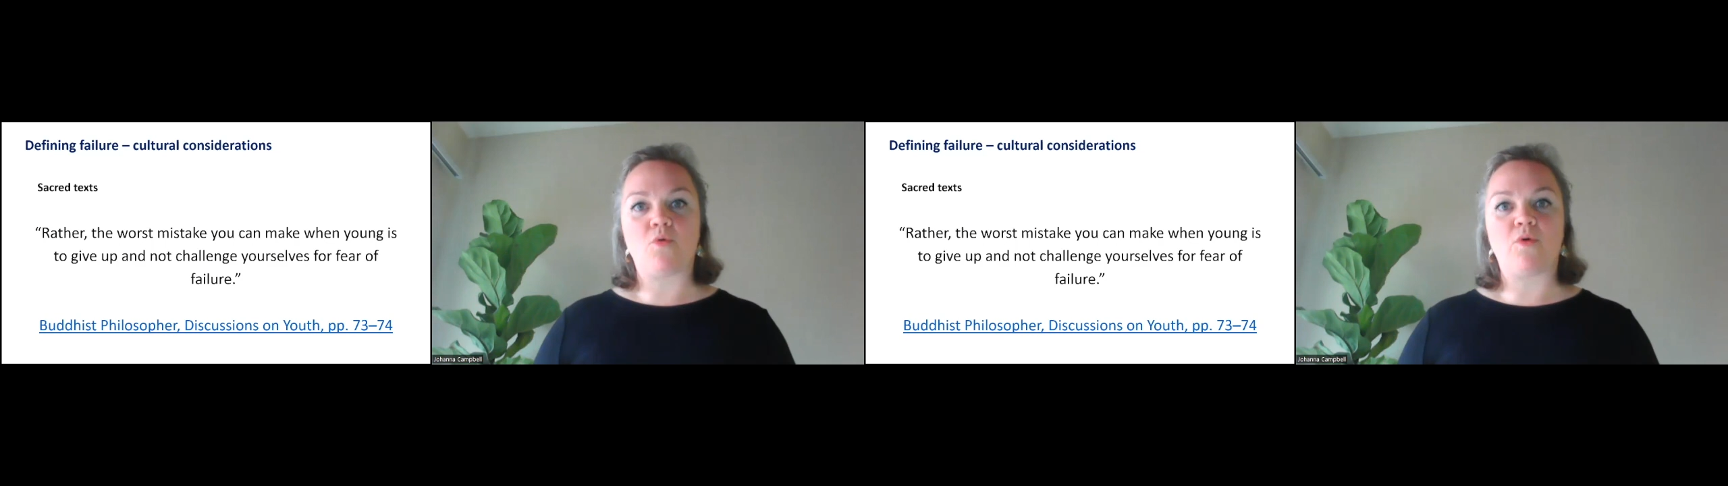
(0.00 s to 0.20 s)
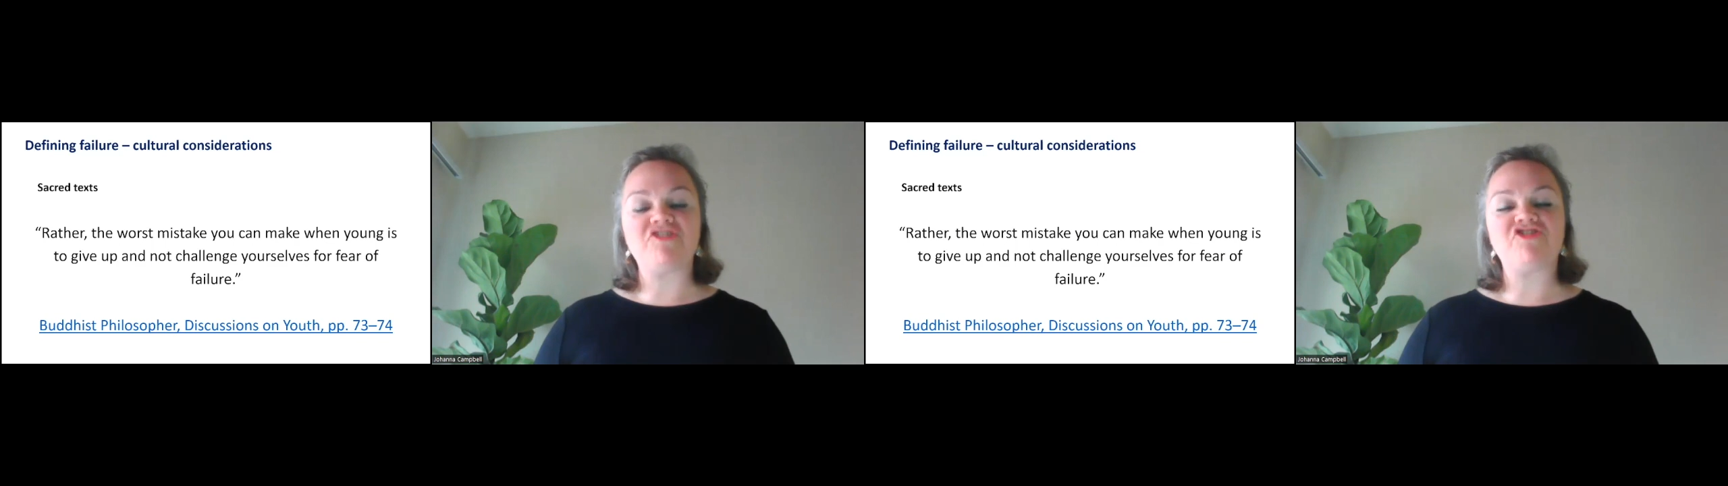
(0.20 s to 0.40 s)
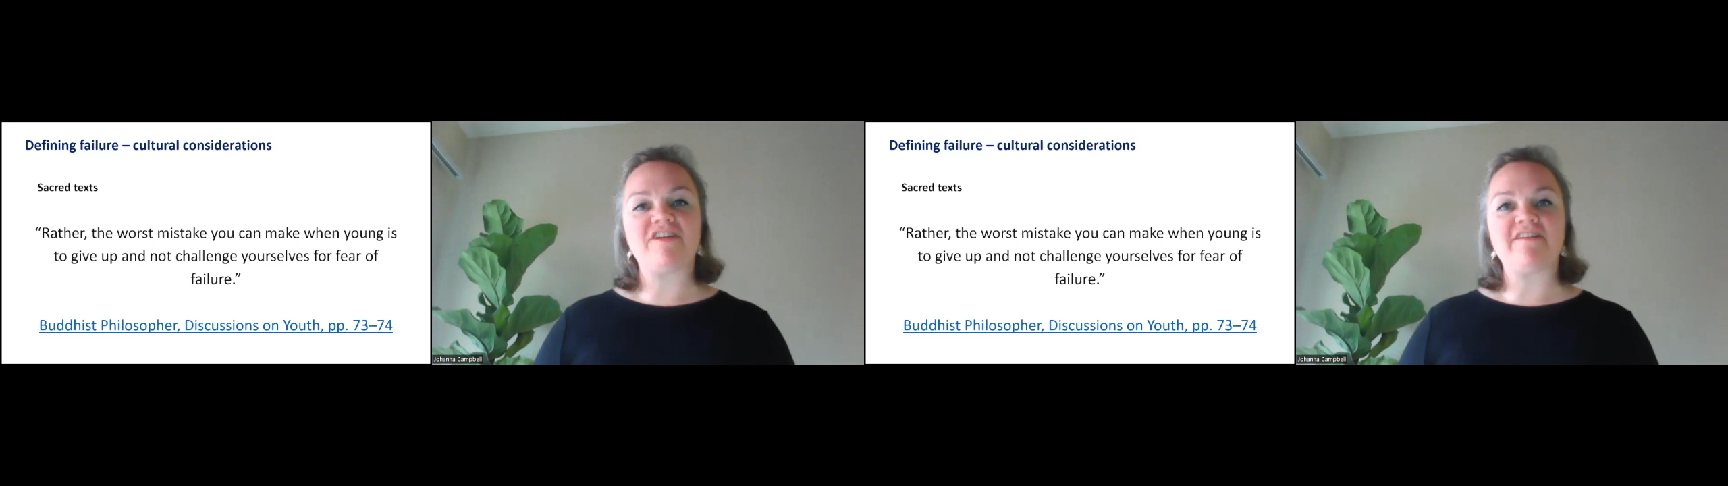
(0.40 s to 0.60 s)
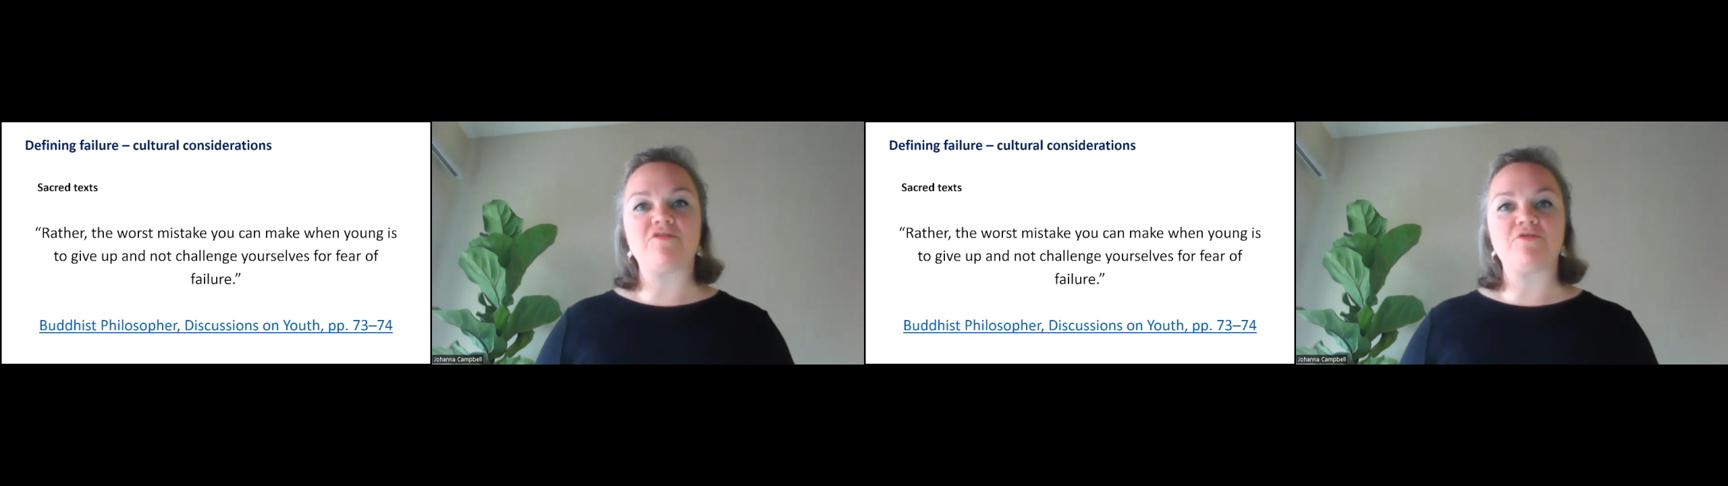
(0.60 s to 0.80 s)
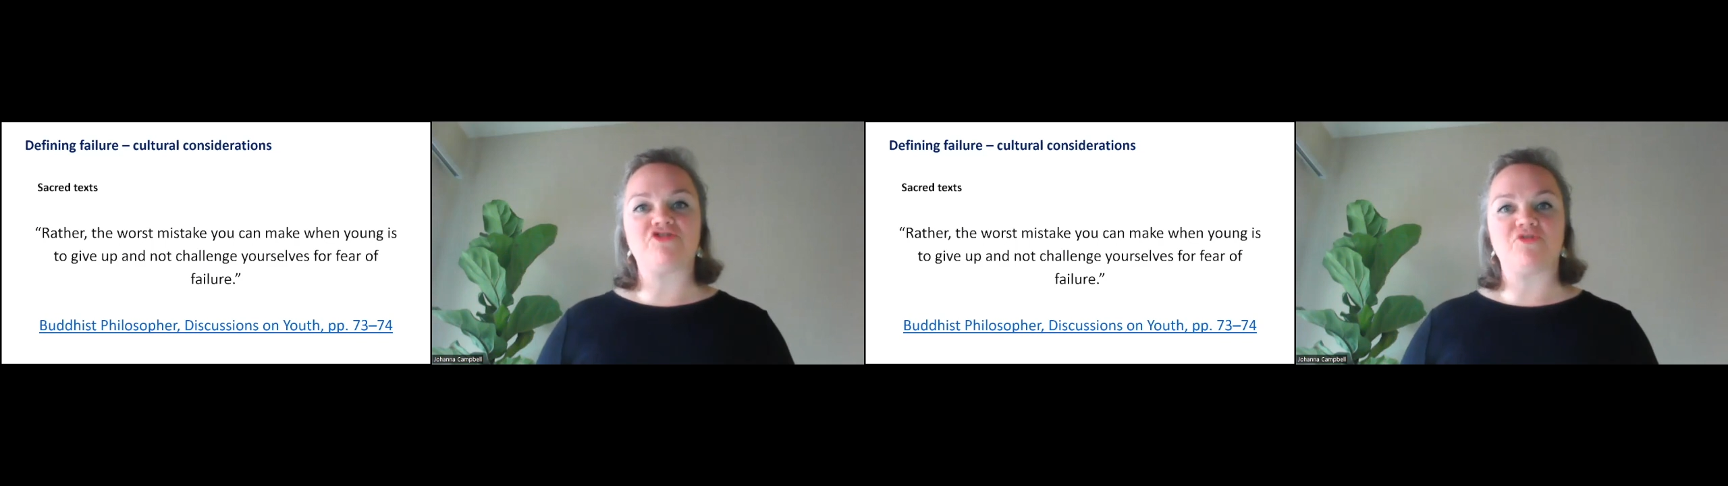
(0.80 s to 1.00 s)
which is
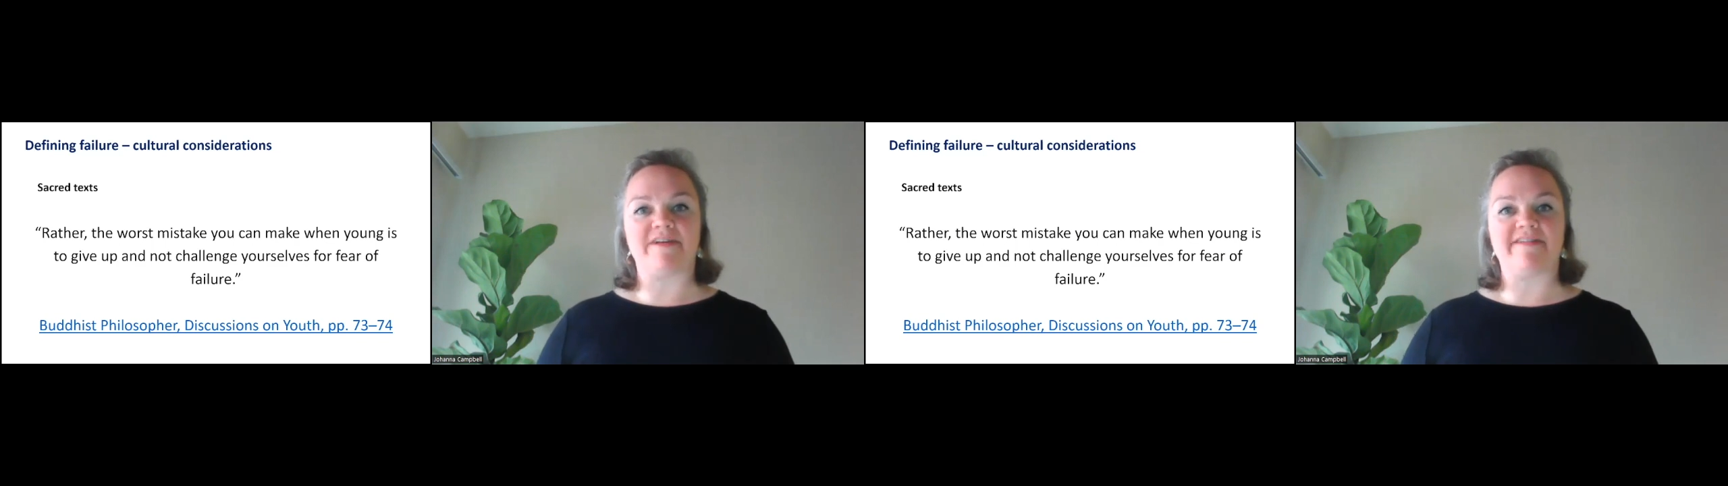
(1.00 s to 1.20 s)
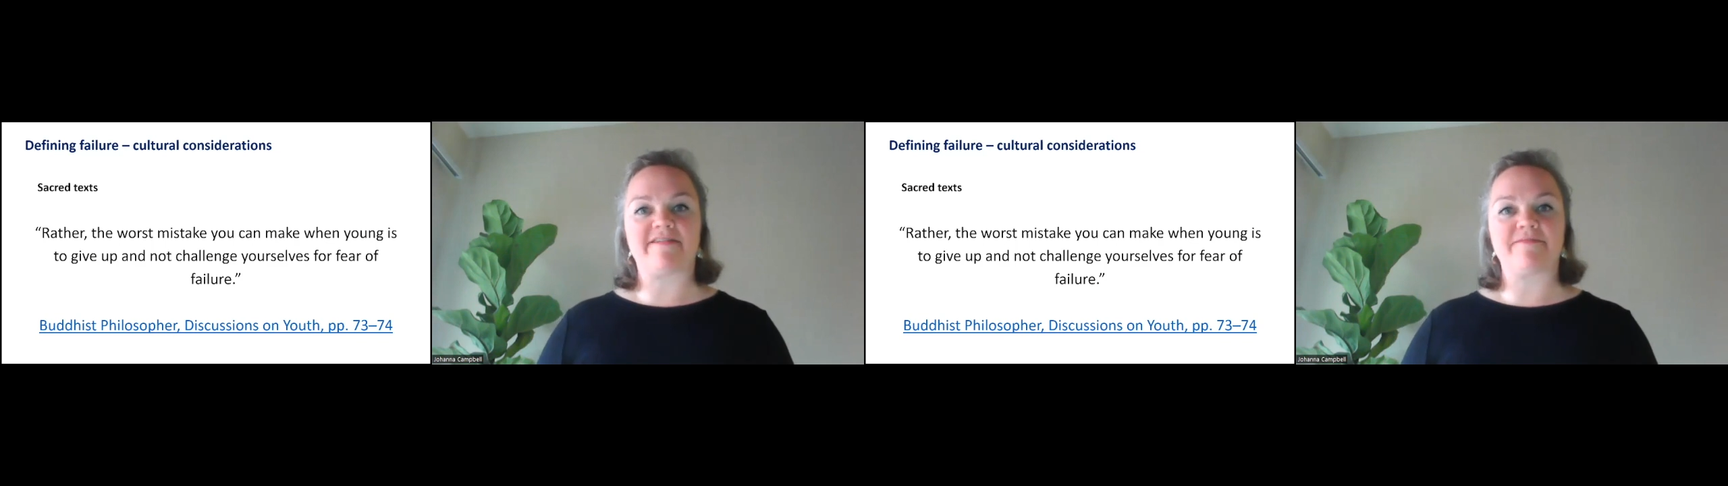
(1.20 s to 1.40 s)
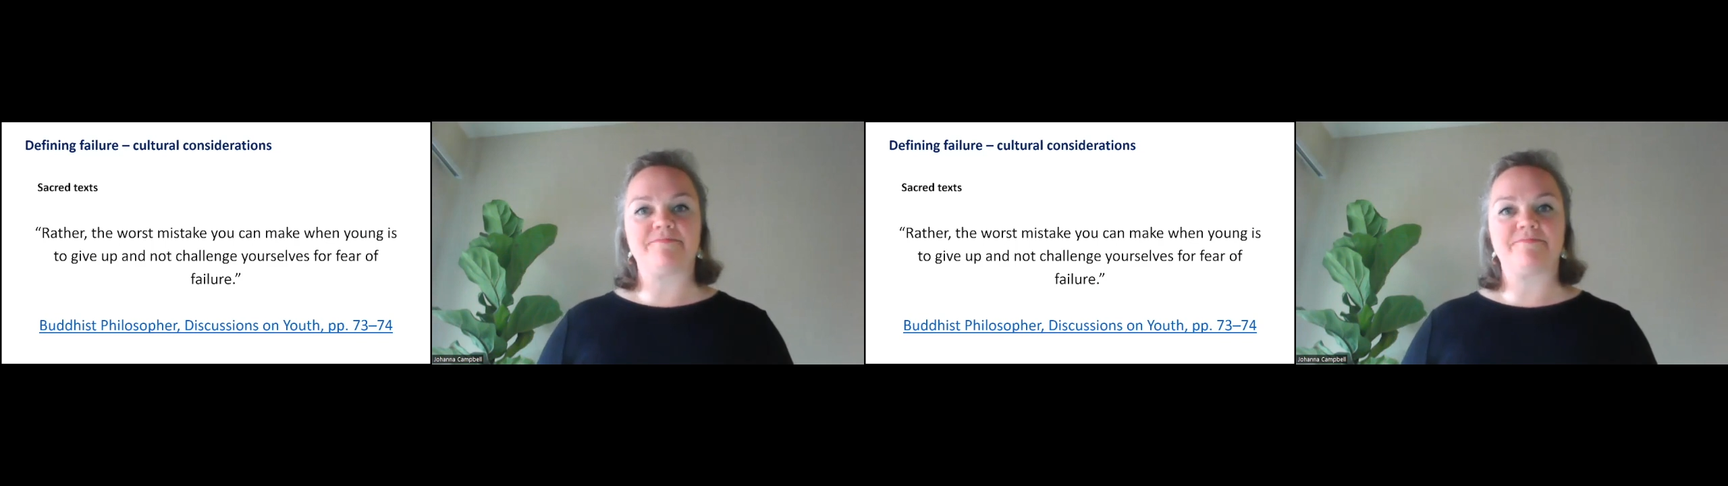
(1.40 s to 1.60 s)
your choice?